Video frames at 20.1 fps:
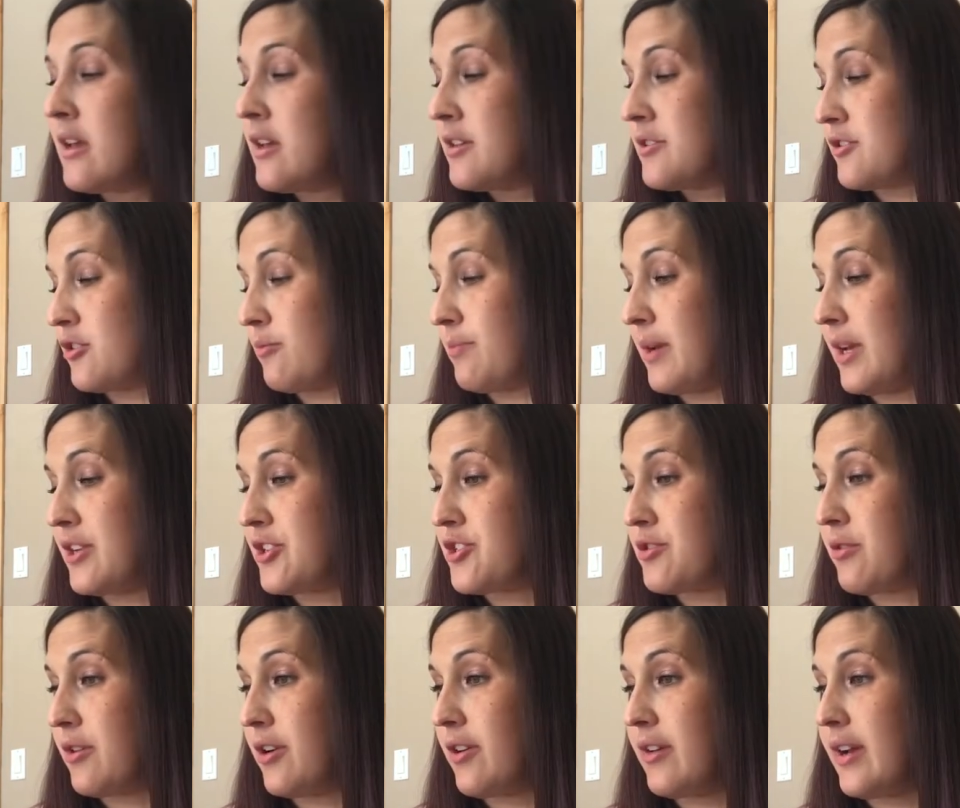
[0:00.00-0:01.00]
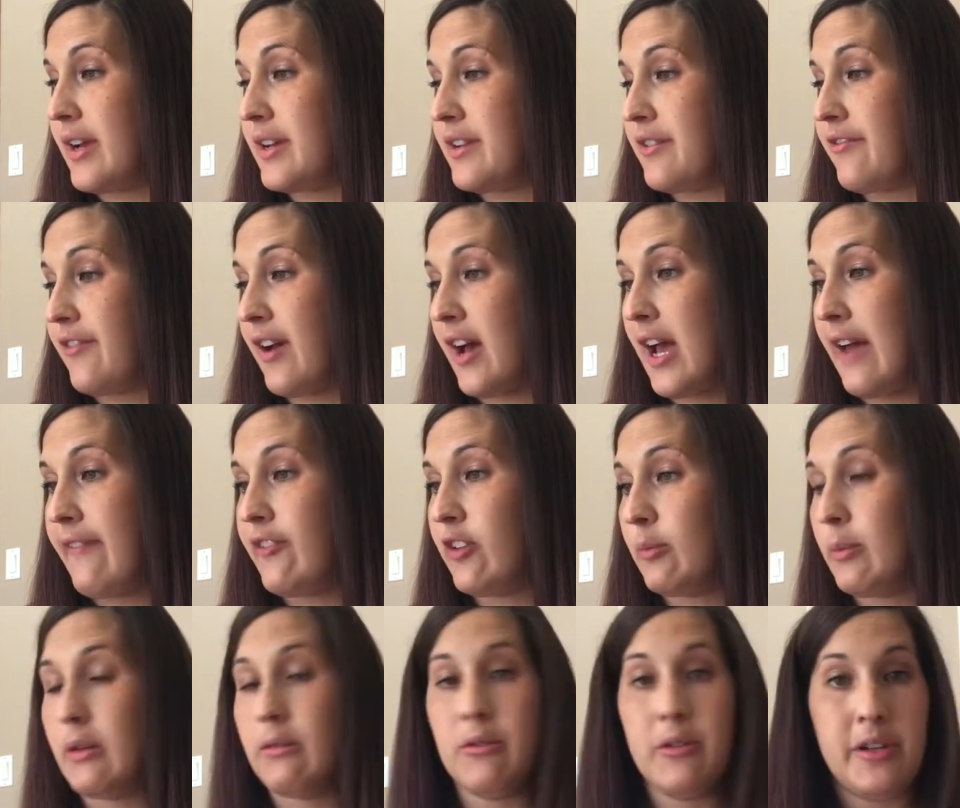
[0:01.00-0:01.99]
So page 295, they'll
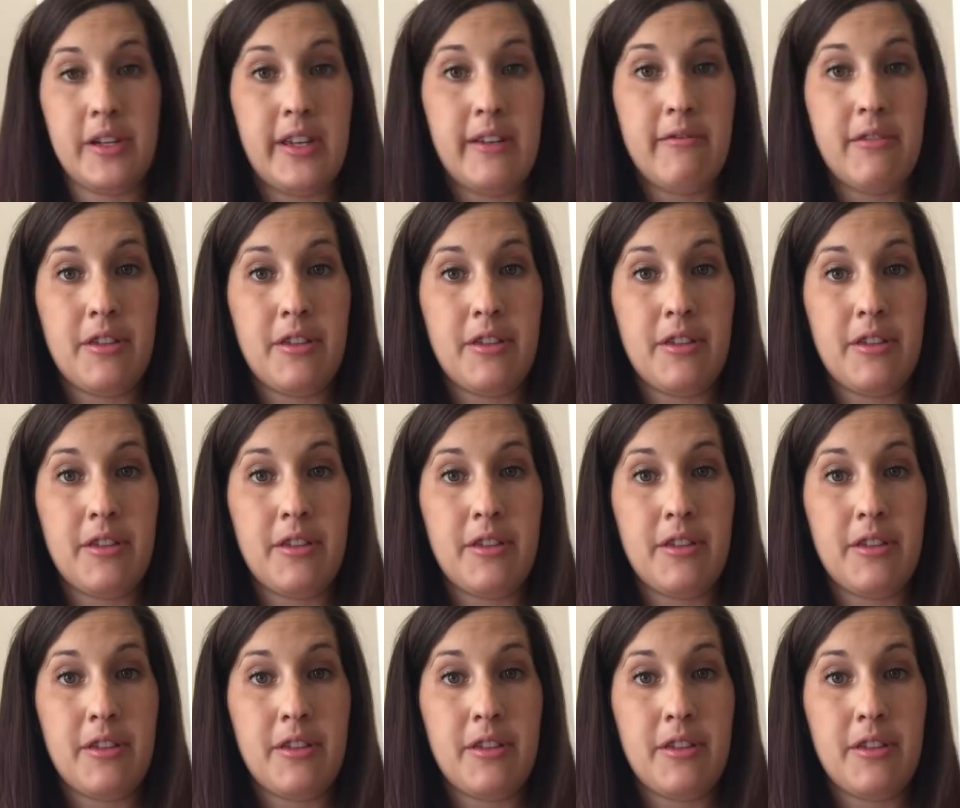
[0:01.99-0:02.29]
be working